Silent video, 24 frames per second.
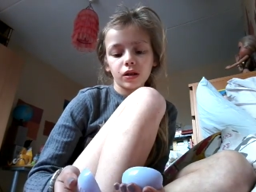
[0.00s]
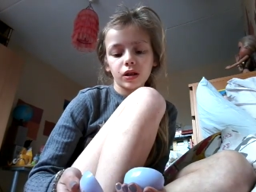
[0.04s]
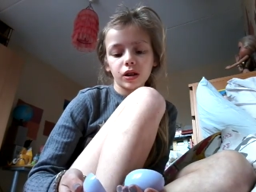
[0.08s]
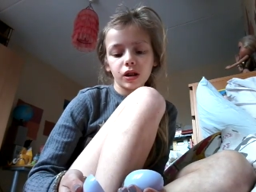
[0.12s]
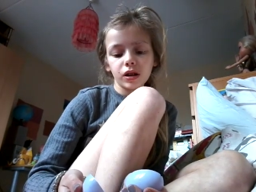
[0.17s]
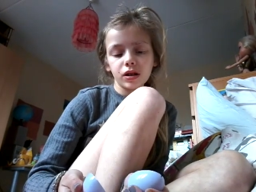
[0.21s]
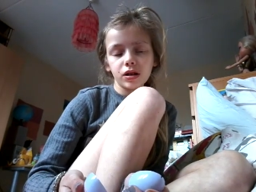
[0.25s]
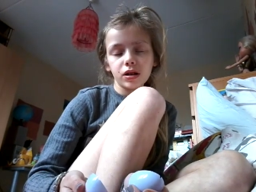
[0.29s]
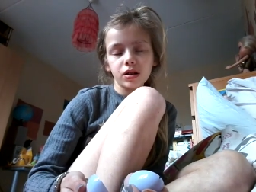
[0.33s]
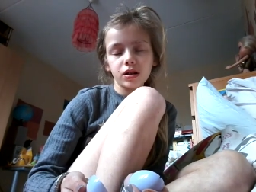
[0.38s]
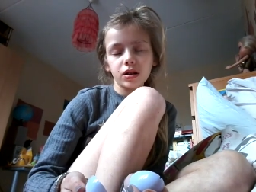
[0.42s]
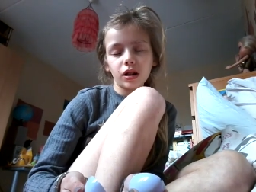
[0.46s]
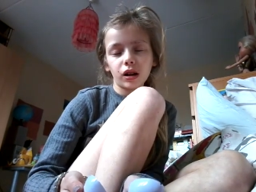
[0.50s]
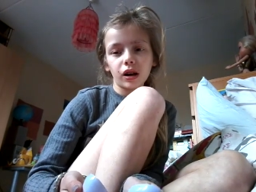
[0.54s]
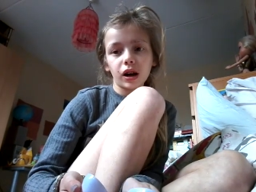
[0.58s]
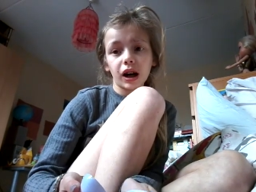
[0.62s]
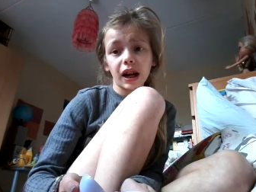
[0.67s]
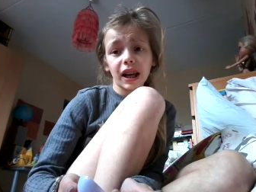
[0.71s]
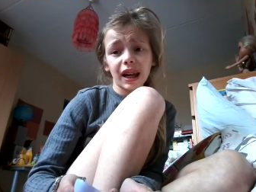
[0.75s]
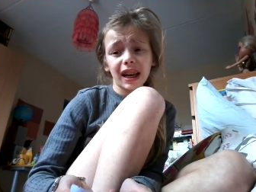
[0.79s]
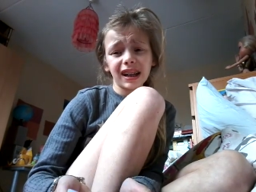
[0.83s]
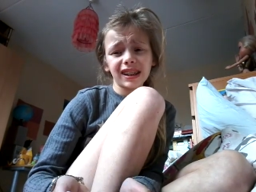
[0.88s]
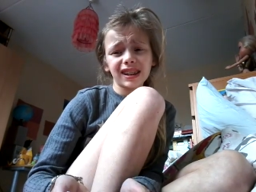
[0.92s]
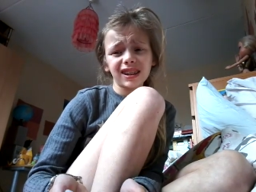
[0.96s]
Is this not
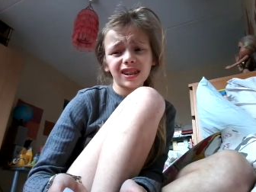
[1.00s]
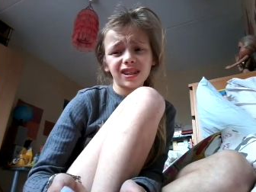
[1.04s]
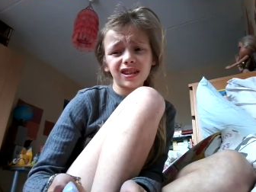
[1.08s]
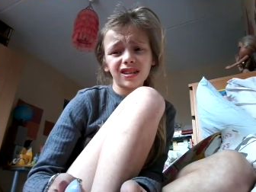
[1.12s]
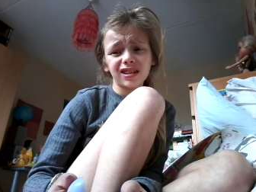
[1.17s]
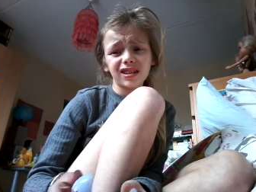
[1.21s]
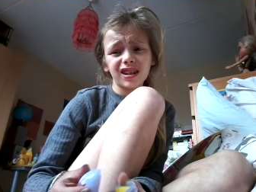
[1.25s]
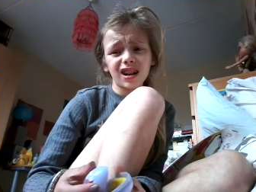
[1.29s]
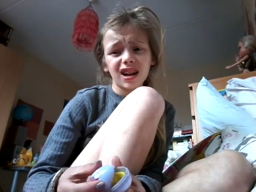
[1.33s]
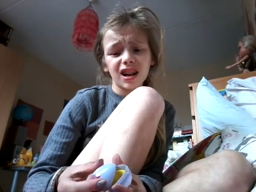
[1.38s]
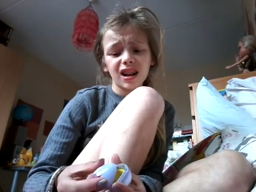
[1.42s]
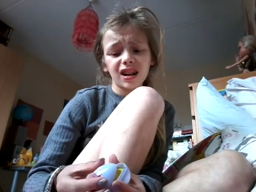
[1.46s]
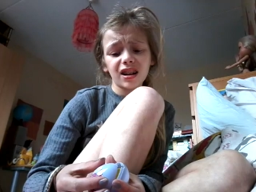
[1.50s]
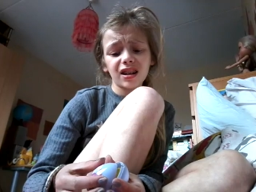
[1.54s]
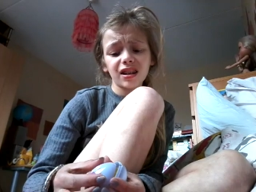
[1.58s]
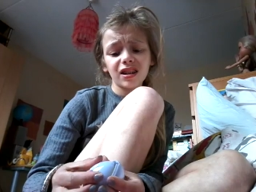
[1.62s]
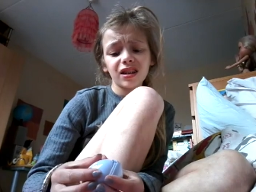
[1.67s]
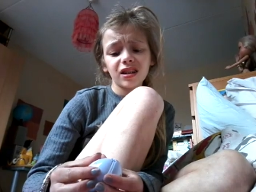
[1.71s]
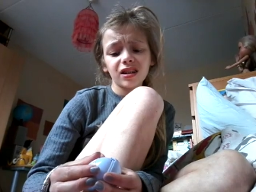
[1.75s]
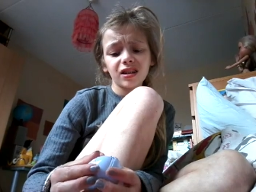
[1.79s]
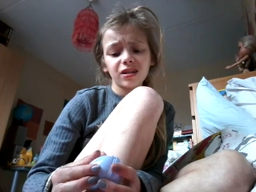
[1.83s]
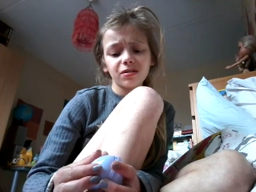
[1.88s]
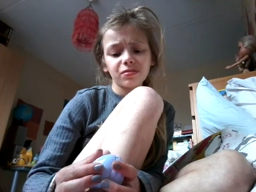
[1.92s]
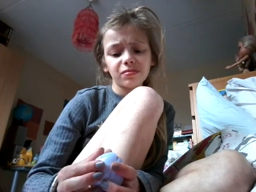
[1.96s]
extra?
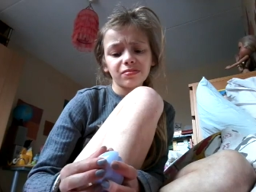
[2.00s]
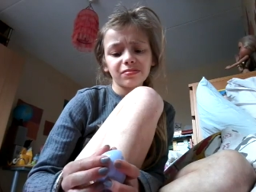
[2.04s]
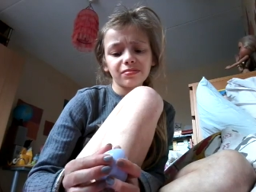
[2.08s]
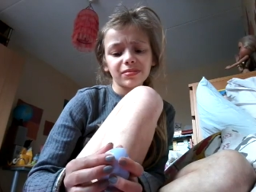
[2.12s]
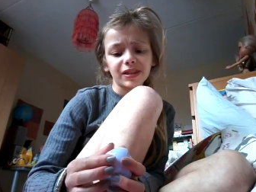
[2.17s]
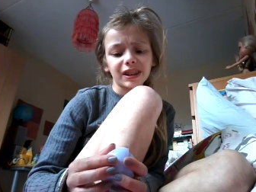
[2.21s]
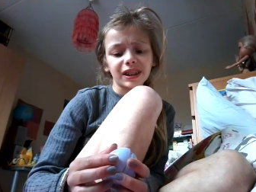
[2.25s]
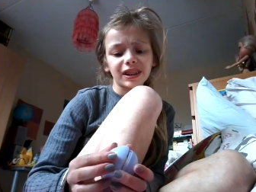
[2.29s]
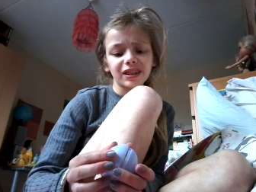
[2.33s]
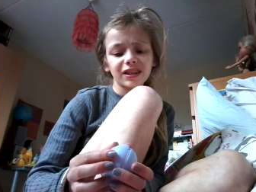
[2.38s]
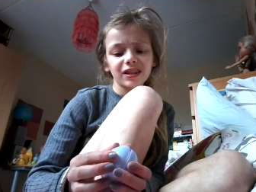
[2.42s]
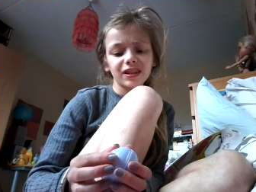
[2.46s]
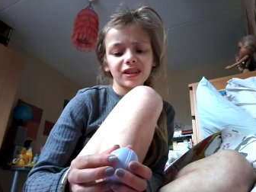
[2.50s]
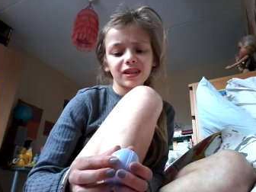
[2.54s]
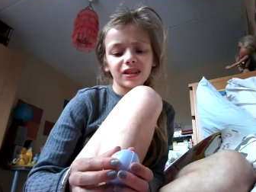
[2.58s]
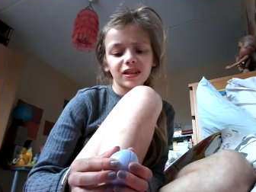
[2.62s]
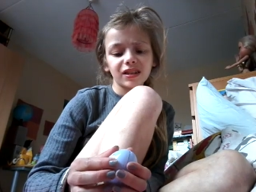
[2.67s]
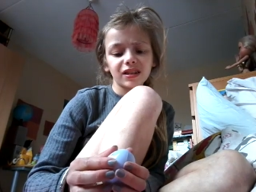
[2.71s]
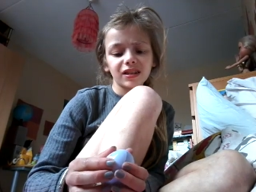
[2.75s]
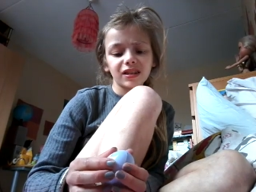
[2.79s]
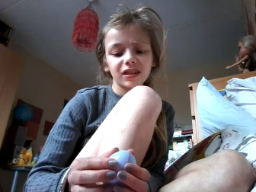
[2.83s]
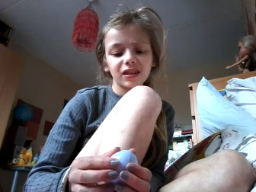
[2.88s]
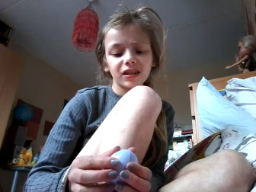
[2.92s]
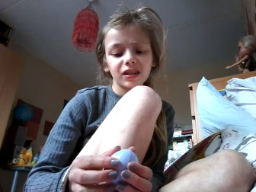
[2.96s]
Oh my
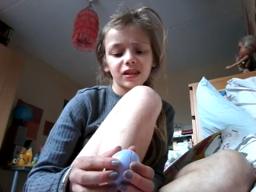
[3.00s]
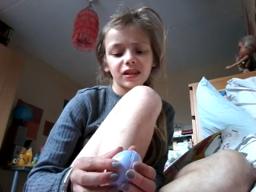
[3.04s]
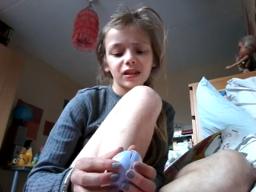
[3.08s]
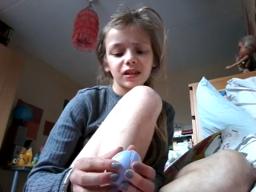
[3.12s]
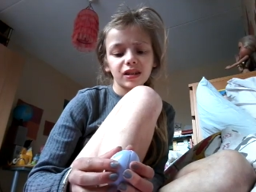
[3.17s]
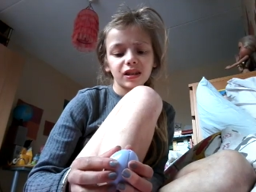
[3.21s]
goodness.